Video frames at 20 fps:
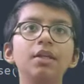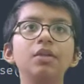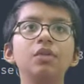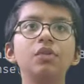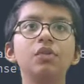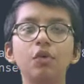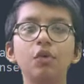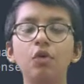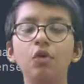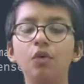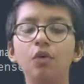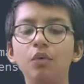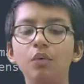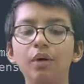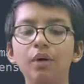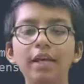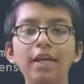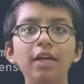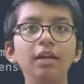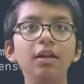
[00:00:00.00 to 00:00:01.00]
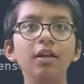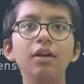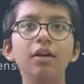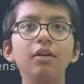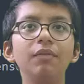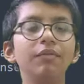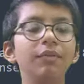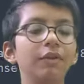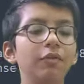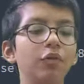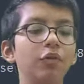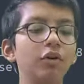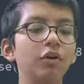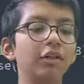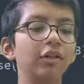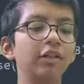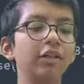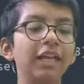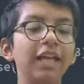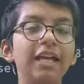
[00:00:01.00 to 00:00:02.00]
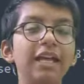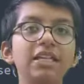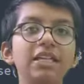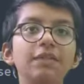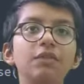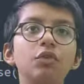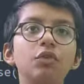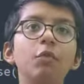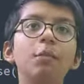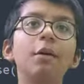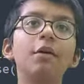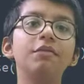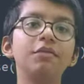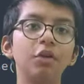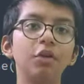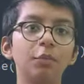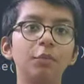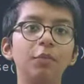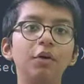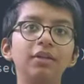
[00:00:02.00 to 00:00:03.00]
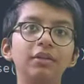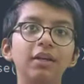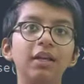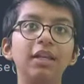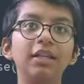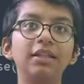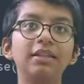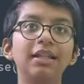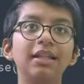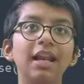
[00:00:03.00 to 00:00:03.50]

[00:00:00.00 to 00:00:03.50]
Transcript: so here we want a negative slope of 0.3.